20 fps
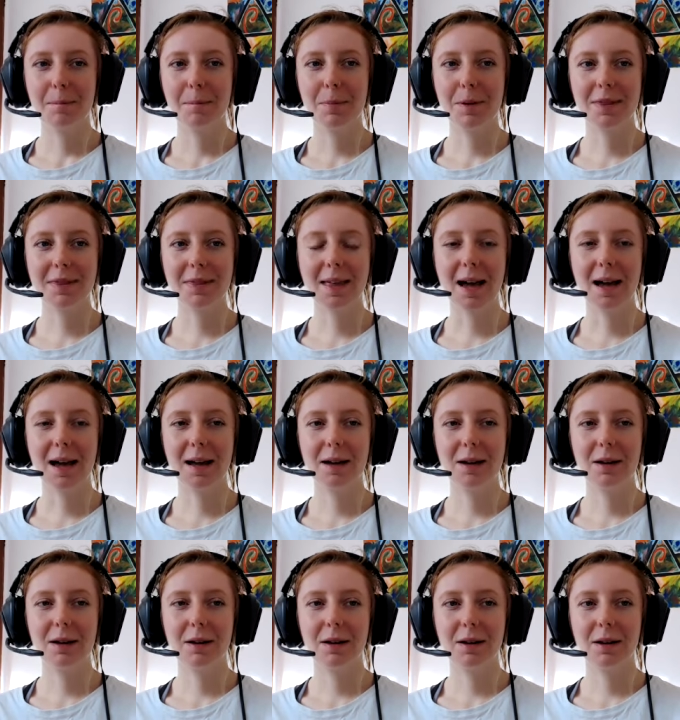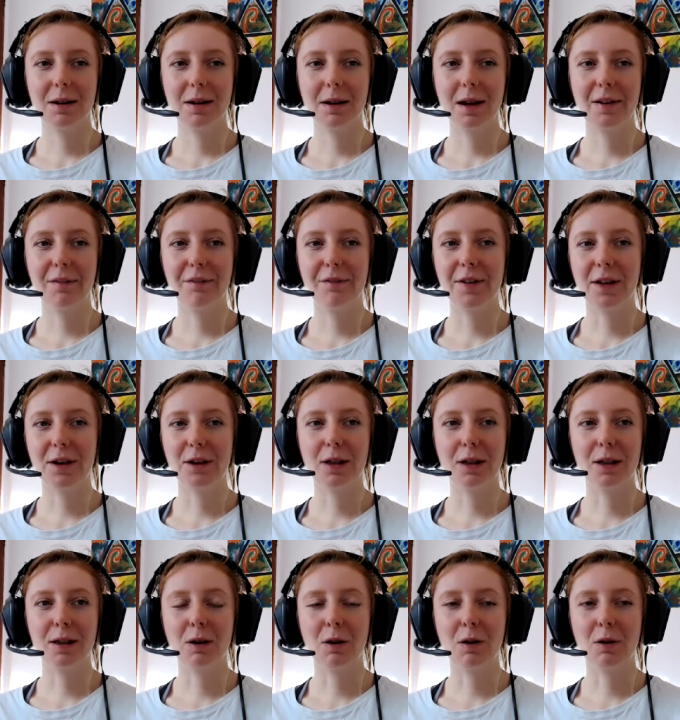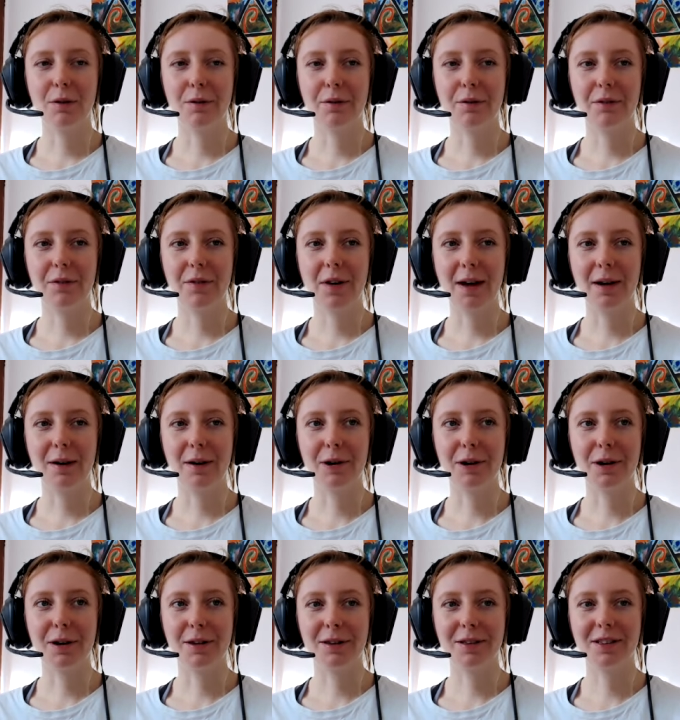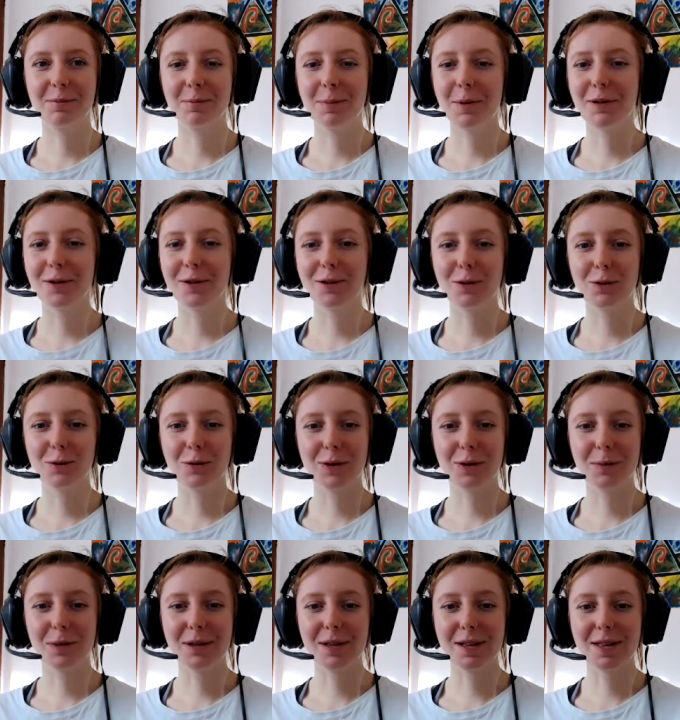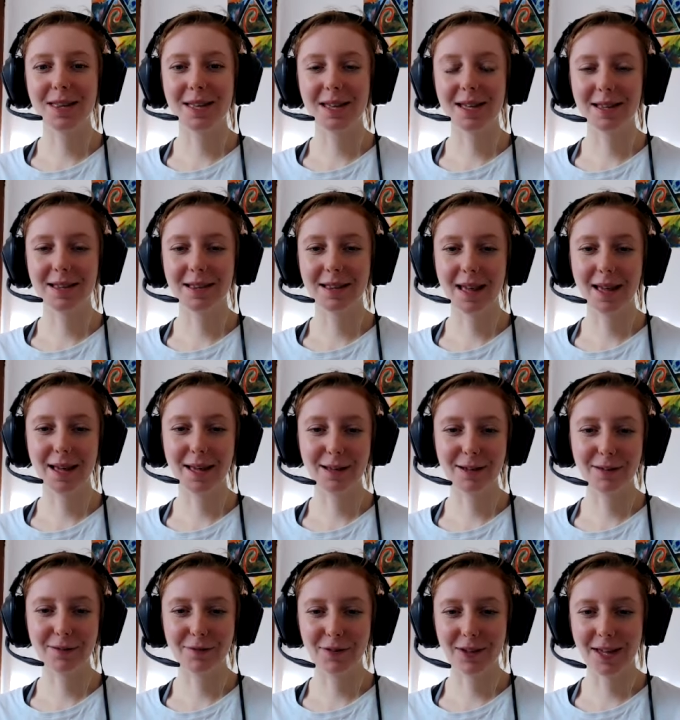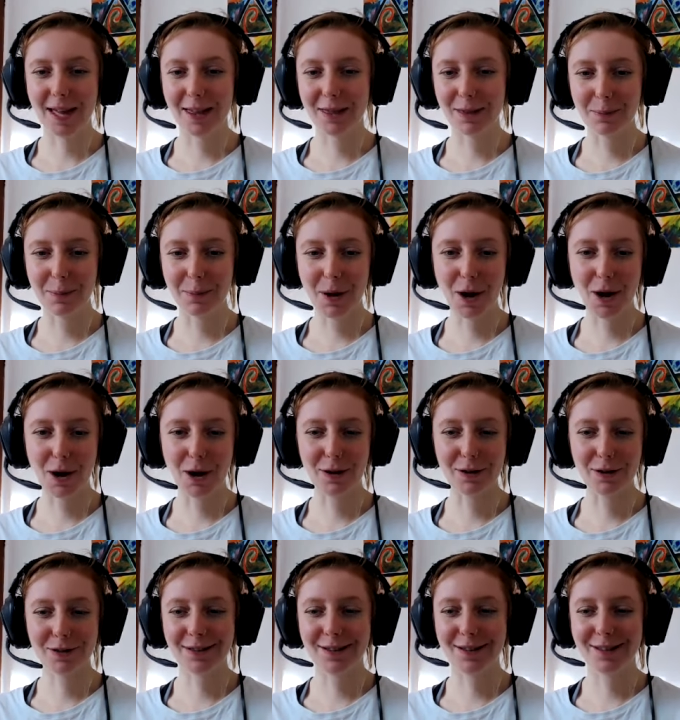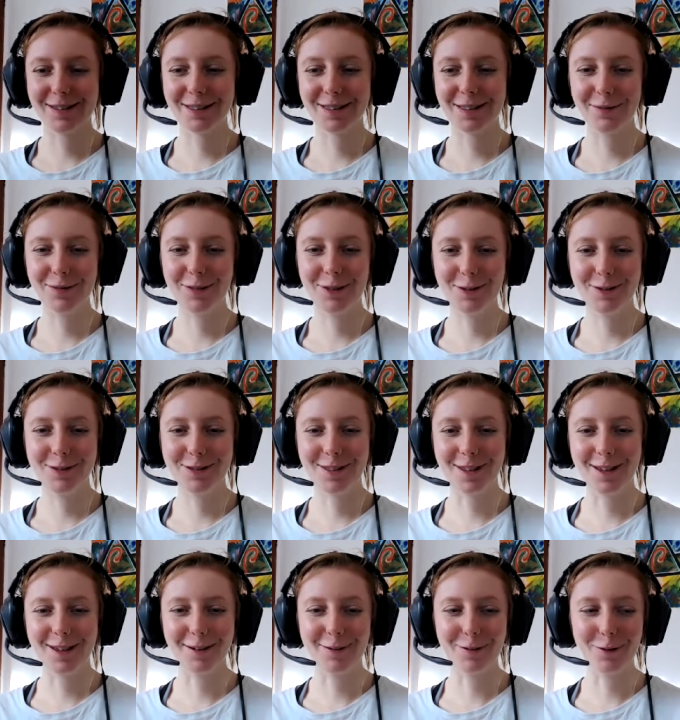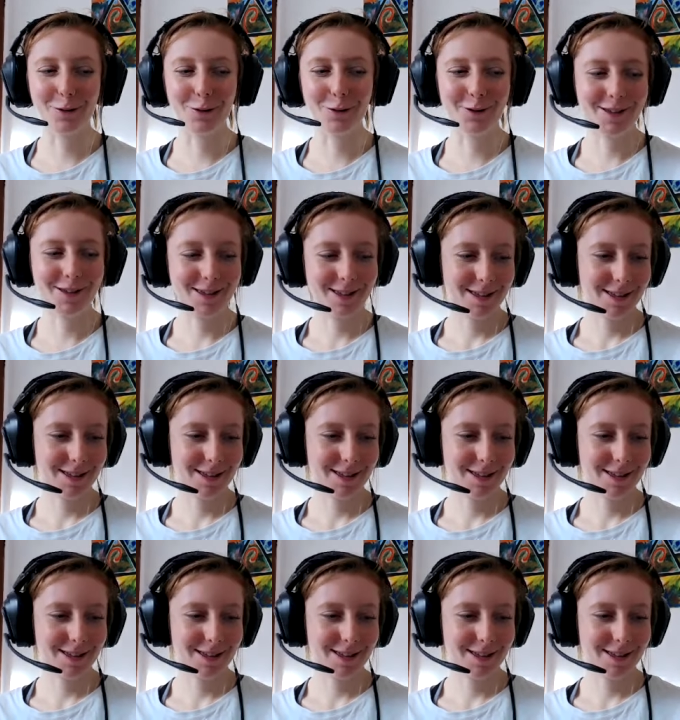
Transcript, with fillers: but that I feel a lot of our spiritual community is saying, forget the past, look to the future, or,